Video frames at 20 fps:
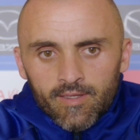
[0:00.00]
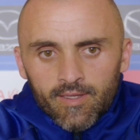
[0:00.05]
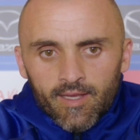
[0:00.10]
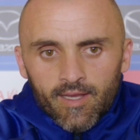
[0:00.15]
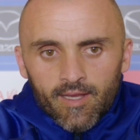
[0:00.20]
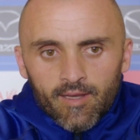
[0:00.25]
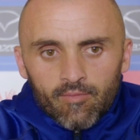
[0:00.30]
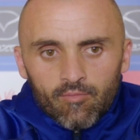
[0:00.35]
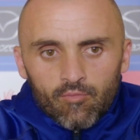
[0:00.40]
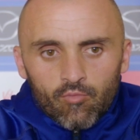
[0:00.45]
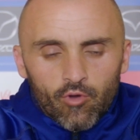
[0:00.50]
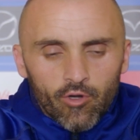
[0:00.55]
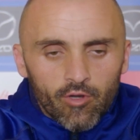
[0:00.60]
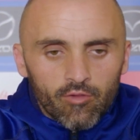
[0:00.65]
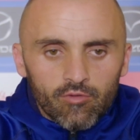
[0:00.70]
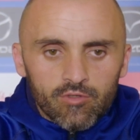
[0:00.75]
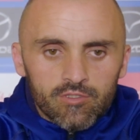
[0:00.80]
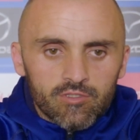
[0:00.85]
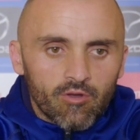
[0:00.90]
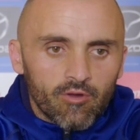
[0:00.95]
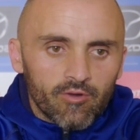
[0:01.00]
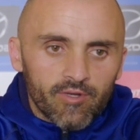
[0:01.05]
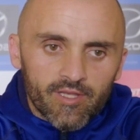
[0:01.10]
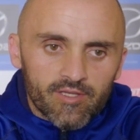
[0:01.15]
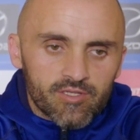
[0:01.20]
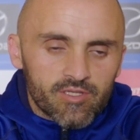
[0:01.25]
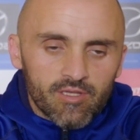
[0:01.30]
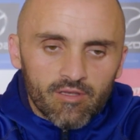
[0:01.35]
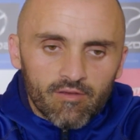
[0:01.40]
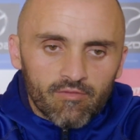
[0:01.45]
what it looks like
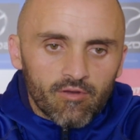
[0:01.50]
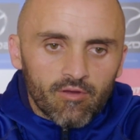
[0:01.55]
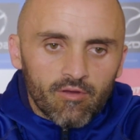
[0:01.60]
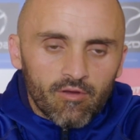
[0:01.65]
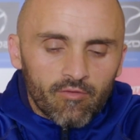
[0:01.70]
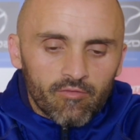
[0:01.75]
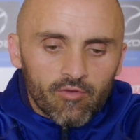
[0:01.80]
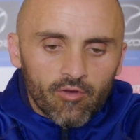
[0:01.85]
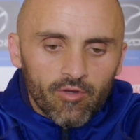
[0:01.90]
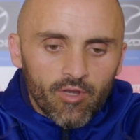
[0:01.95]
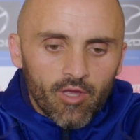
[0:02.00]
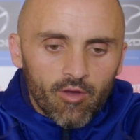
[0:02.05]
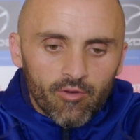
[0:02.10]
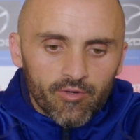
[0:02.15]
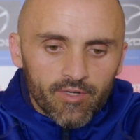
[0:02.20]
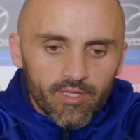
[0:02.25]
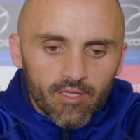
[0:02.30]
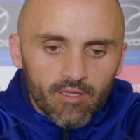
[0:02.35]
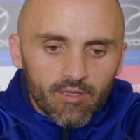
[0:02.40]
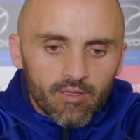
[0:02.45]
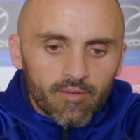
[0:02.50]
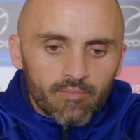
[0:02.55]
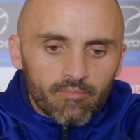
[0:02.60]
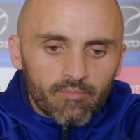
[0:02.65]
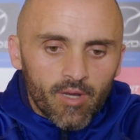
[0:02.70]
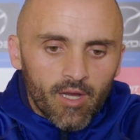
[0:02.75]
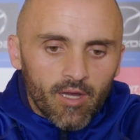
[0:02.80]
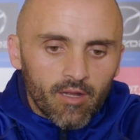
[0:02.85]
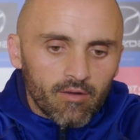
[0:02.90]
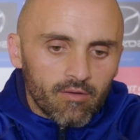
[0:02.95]
next year, I've got no idea.
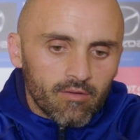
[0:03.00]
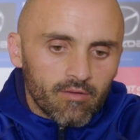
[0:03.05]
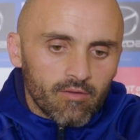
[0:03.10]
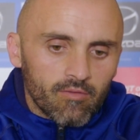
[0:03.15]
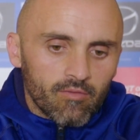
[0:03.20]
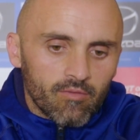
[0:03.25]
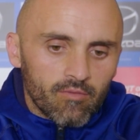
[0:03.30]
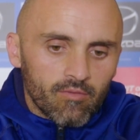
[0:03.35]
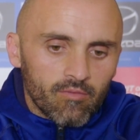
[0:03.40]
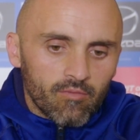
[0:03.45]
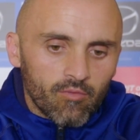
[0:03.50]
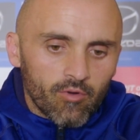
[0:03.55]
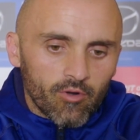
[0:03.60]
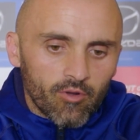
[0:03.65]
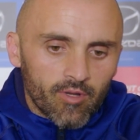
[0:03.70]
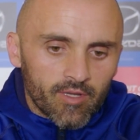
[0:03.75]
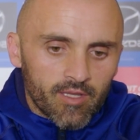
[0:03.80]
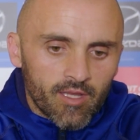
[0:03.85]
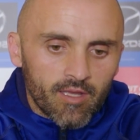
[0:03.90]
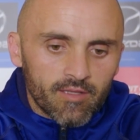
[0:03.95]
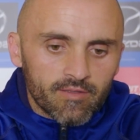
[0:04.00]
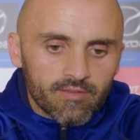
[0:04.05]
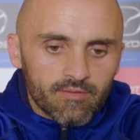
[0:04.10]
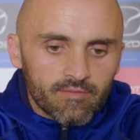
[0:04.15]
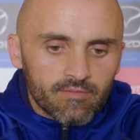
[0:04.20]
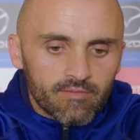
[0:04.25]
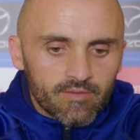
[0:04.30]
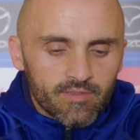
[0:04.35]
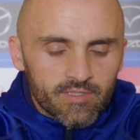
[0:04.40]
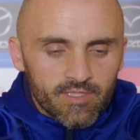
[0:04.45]
But what I
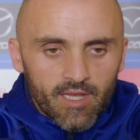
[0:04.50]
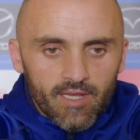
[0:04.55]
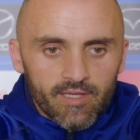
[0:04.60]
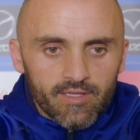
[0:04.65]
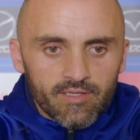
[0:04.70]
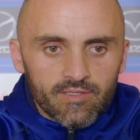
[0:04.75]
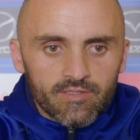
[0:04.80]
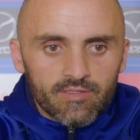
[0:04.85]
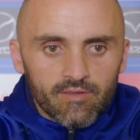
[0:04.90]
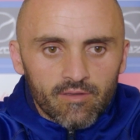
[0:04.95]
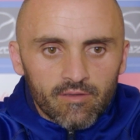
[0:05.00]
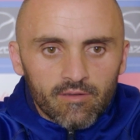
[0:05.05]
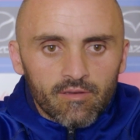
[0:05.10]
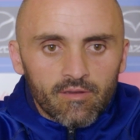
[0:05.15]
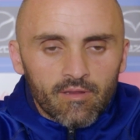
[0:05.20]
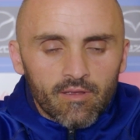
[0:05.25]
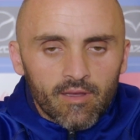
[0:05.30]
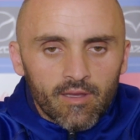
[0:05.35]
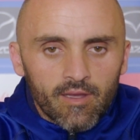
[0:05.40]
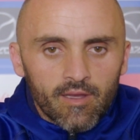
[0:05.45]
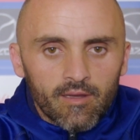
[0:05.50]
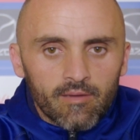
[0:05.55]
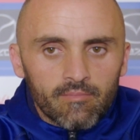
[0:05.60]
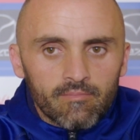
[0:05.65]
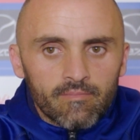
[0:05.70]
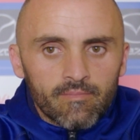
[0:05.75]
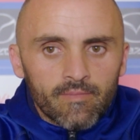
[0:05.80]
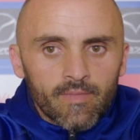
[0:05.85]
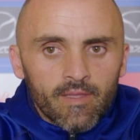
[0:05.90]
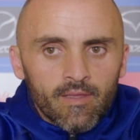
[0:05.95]
can say is that
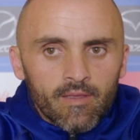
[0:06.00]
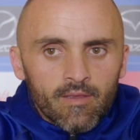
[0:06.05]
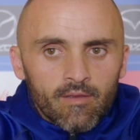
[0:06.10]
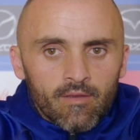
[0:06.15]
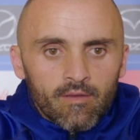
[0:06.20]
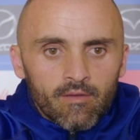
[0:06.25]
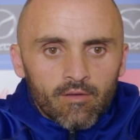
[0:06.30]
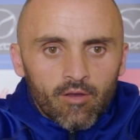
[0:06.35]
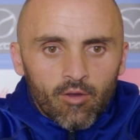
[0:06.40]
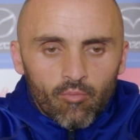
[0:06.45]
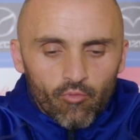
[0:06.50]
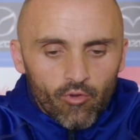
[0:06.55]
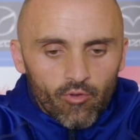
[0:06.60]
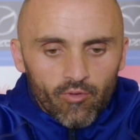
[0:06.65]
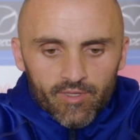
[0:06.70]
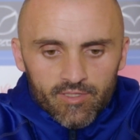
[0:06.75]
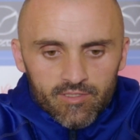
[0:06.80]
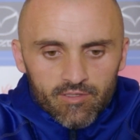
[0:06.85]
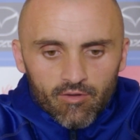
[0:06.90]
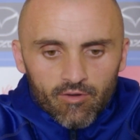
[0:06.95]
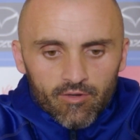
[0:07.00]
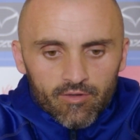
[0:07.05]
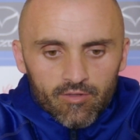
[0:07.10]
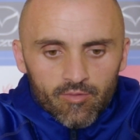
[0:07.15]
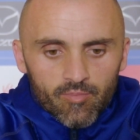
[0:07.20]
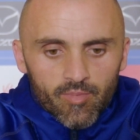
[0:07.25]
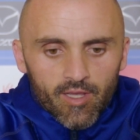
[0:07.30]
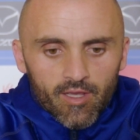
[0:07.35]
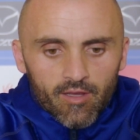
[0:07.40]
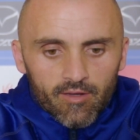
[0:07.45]
I'm really excited
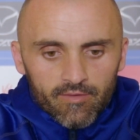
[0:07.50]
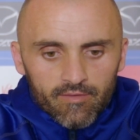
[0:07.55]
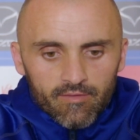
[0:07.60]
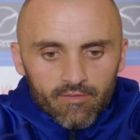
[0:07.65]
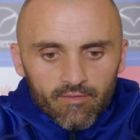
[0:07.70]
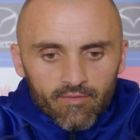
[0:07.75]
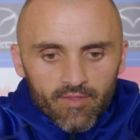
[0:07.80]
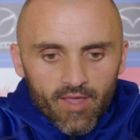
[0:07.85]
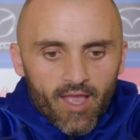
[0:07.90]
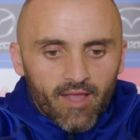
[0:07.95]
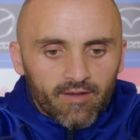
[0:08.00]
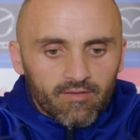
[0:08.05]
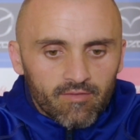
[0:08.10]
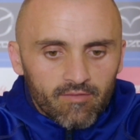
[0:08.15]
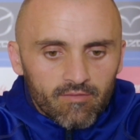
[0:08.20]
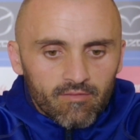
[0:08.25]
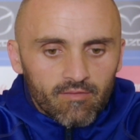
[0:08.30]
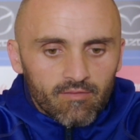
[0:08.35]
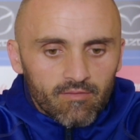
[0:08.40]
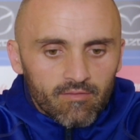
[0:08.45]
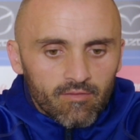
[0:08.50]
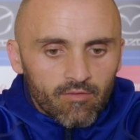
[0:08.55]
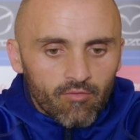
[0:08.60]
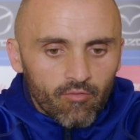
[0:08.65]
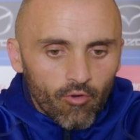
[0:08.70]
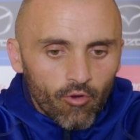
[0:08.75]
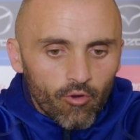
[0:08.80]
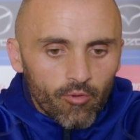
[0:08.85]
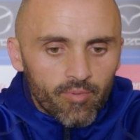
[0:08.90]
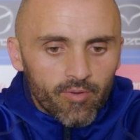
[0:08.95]
about that
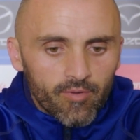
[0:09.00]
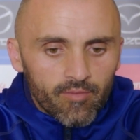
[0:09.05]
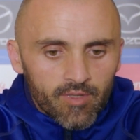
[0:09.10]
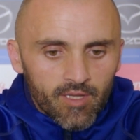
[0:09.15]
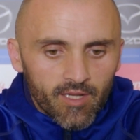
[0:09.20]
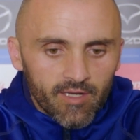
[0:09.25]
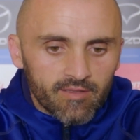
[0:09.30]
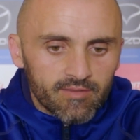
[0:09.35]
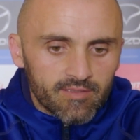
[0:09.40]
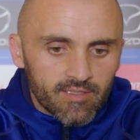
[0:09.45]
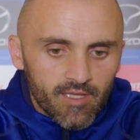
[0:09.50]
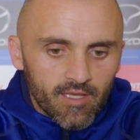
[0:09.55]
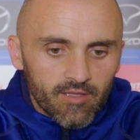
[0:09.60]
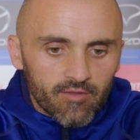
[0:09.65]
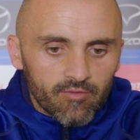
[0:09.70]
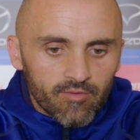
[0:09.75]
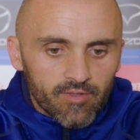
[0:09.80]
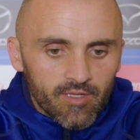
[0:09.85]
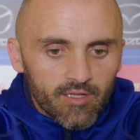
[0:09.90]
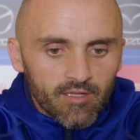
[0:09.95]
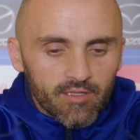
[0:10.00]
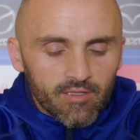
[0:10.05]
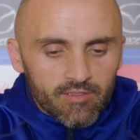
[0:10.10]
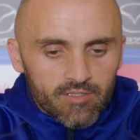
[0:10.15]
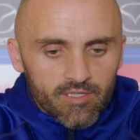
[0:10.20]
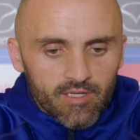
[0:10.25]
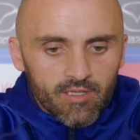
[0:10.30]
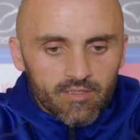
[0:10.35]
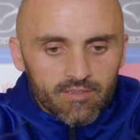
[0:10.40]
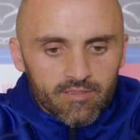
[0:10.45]
group getting together and getting a
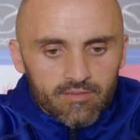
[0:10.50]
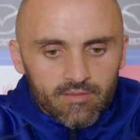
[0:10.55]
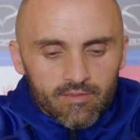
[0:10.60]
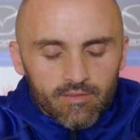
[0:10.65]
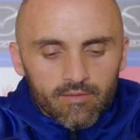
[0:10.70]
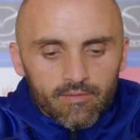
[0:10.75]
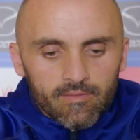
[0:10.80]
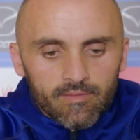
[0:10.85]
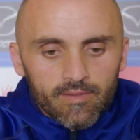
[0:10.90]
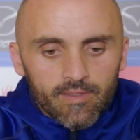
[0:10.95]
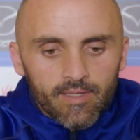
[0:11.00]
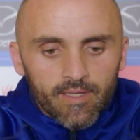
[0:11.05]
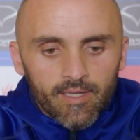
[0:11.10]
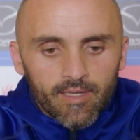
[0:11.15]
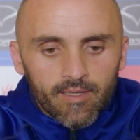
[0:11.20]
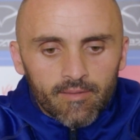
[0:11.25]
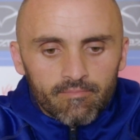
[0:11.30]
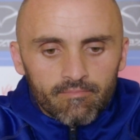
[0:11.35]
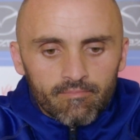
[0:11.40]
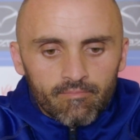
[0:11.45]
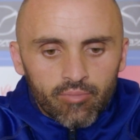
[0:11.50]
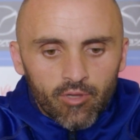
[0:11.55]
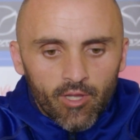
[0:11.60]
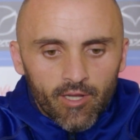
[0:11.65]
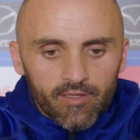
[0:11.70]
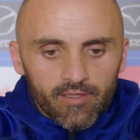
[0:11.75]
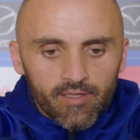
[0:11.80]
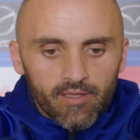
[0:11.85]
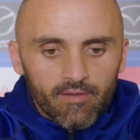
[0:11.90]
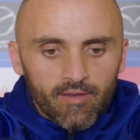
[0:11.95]
chance to
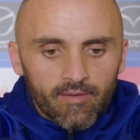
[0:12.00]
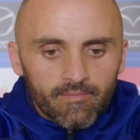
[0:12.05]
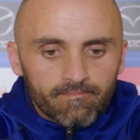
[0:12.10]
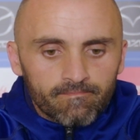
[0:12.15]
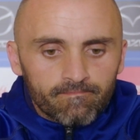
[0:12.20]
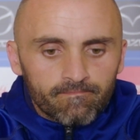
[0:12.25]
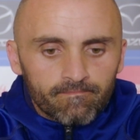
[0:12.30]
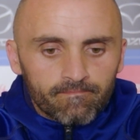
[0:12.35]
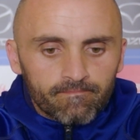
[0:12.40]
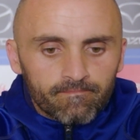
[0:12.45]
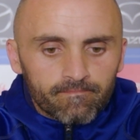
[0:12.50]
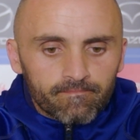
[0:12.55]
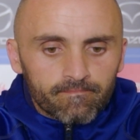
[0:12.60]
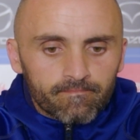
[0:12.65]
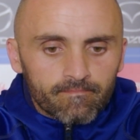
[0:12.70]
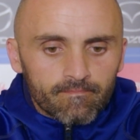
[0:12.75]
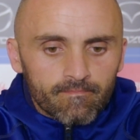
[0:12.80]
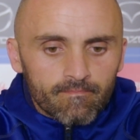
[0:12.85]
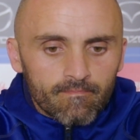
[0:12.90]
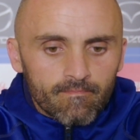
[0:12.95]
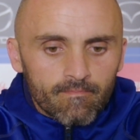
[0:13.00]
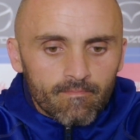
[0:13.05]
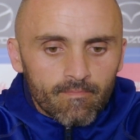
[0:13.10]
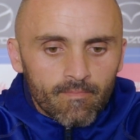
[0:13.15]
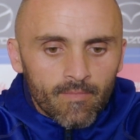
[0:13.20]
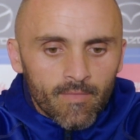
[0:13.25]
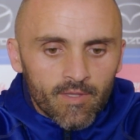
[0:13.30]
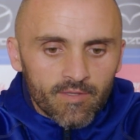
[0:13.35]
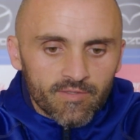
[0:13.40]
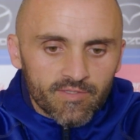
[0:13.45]
play together
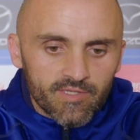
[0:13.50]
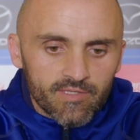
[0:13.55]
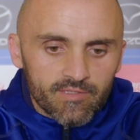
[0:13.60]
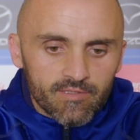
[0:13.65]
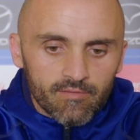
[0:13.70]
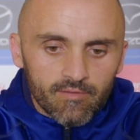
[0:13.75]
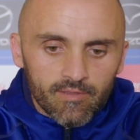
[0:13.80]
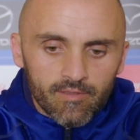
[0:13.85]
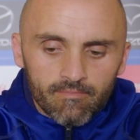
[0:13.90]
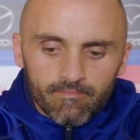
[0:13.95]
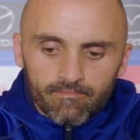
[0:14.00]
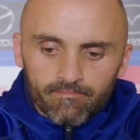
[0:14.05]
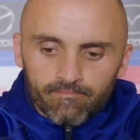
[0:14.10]
consistently.